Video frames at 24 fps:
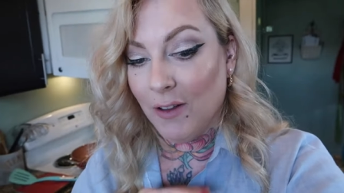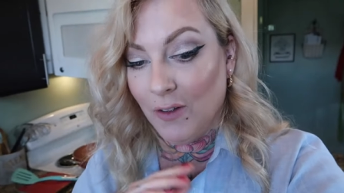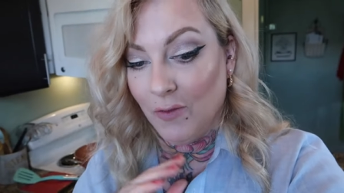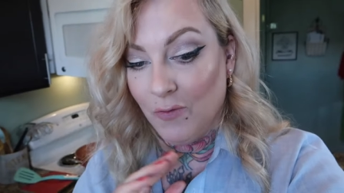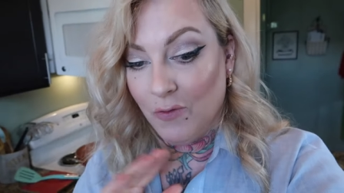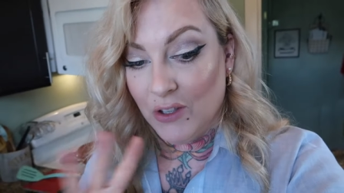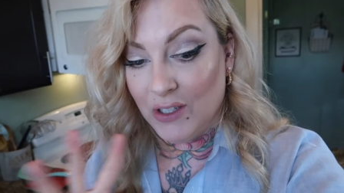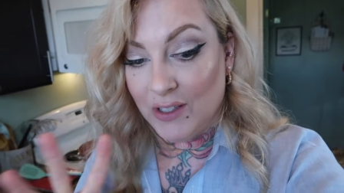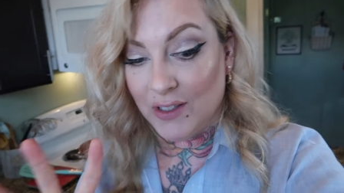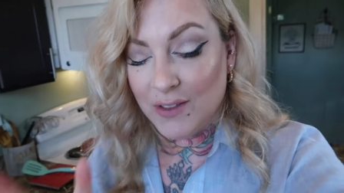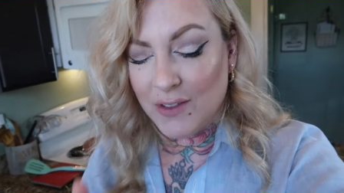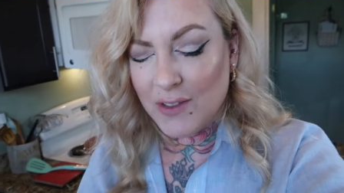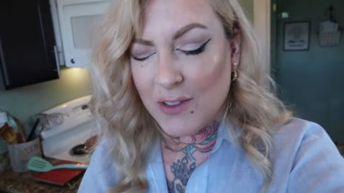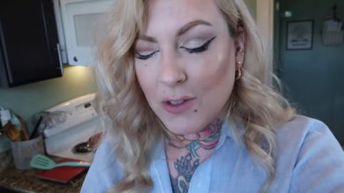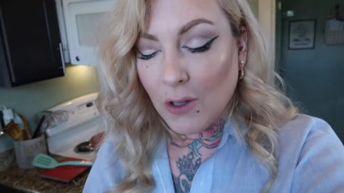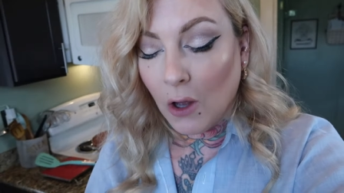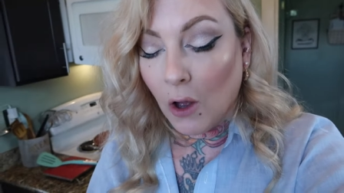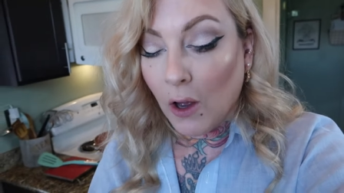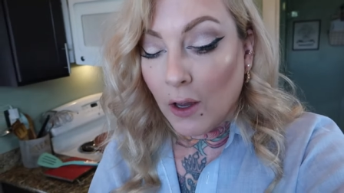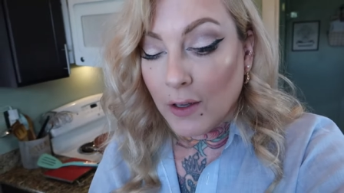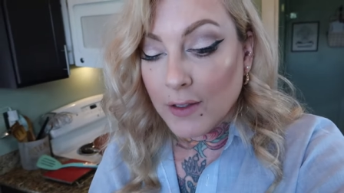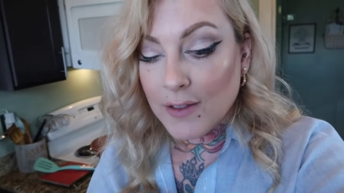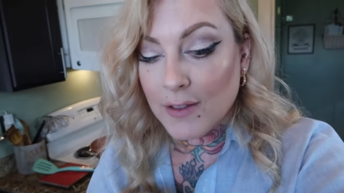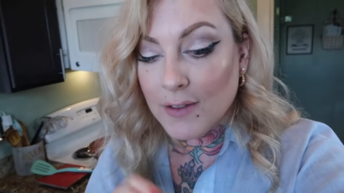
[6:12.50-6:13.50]
of this
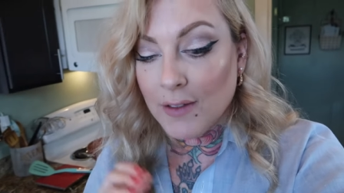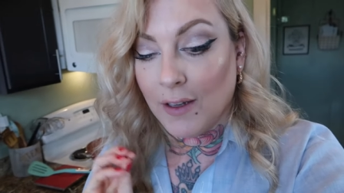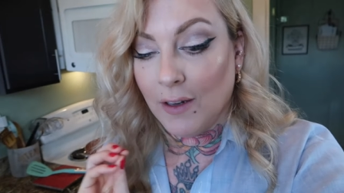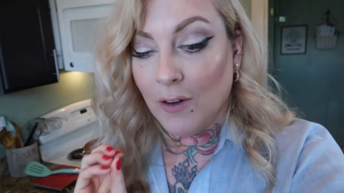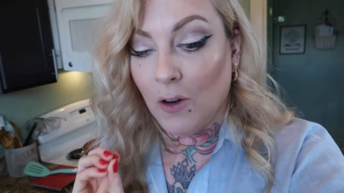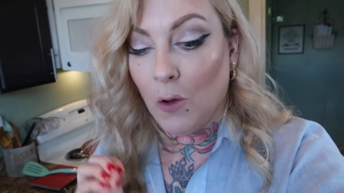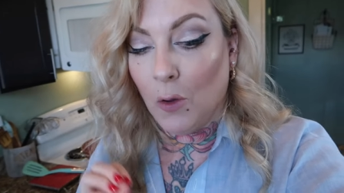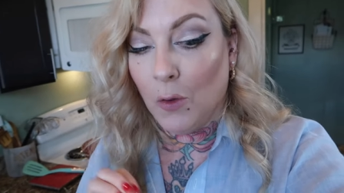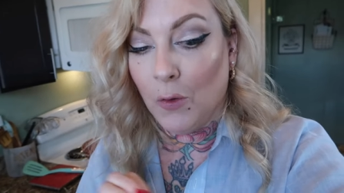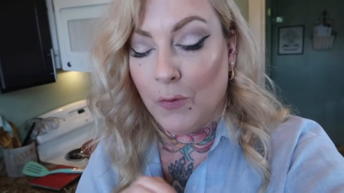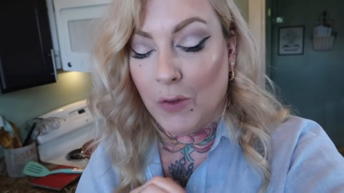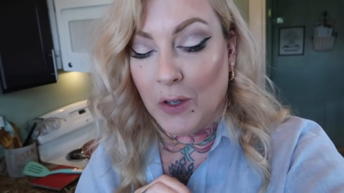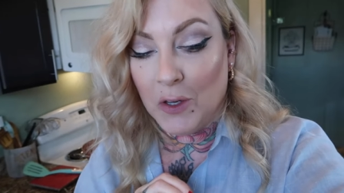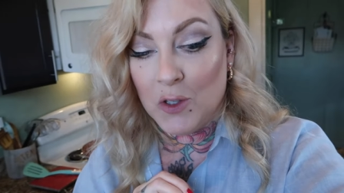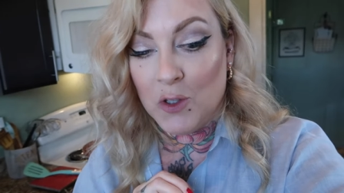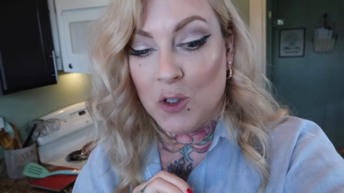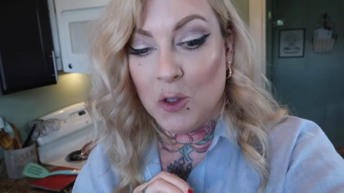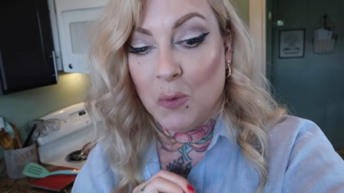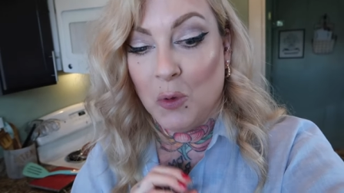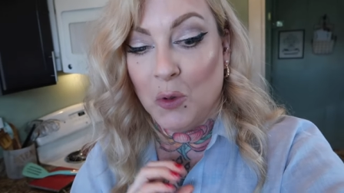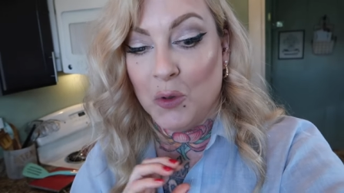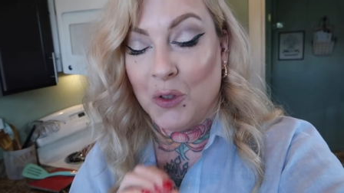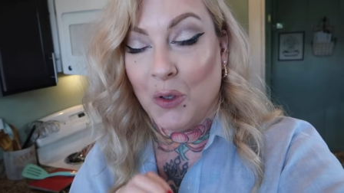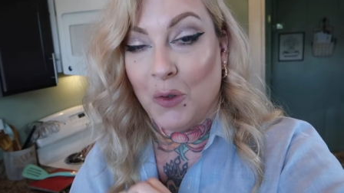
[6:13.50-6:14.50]
sauce and all the
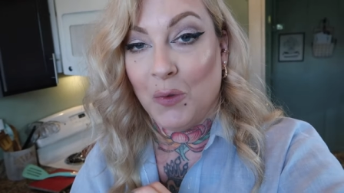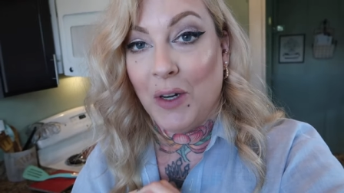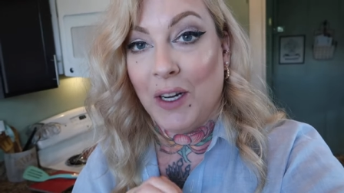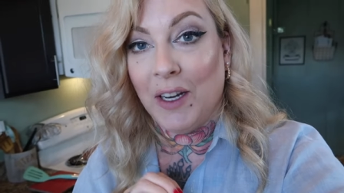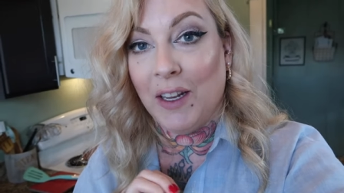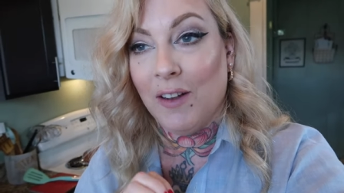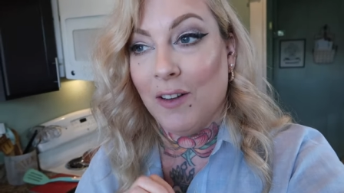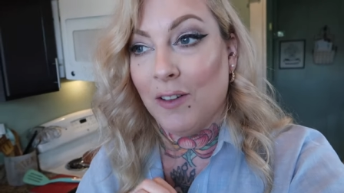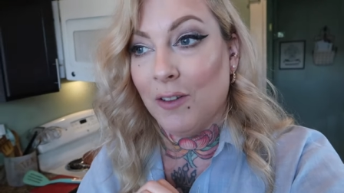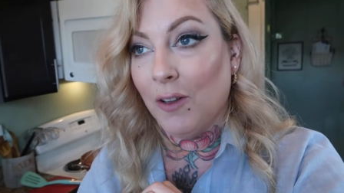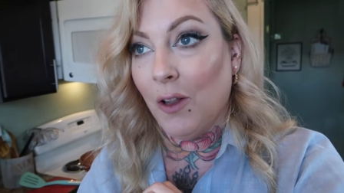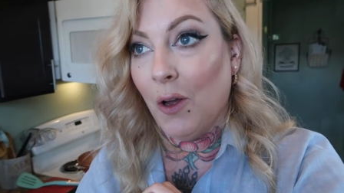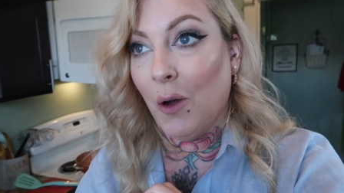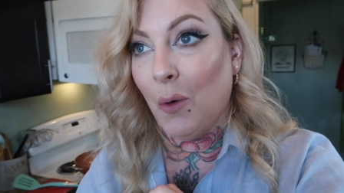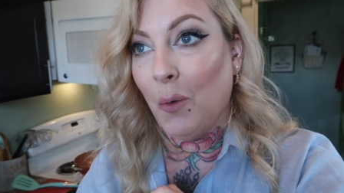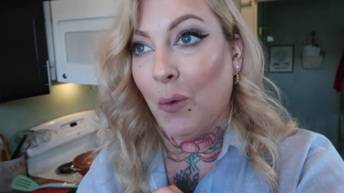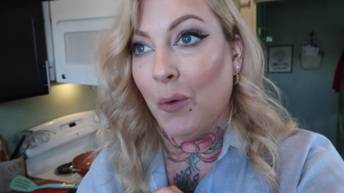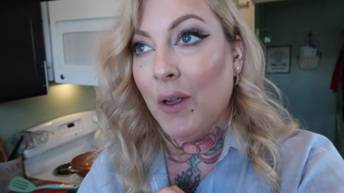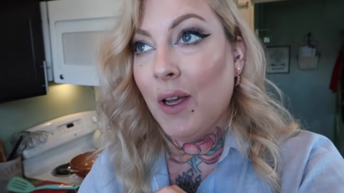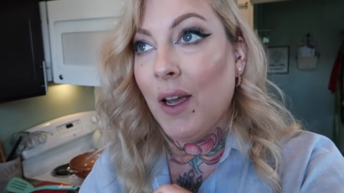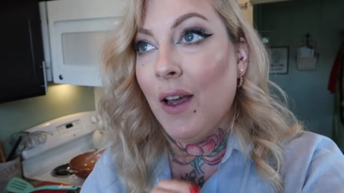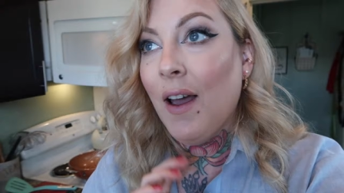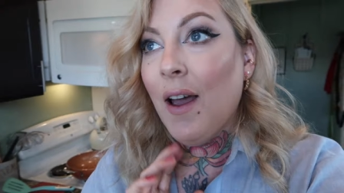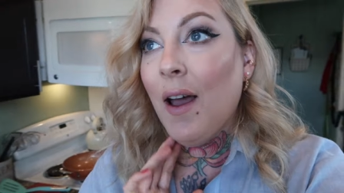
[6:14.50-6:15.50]
vegetables already
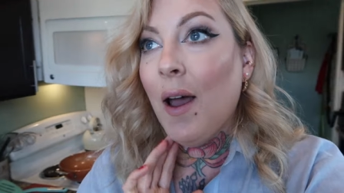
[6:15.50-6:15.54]
alone,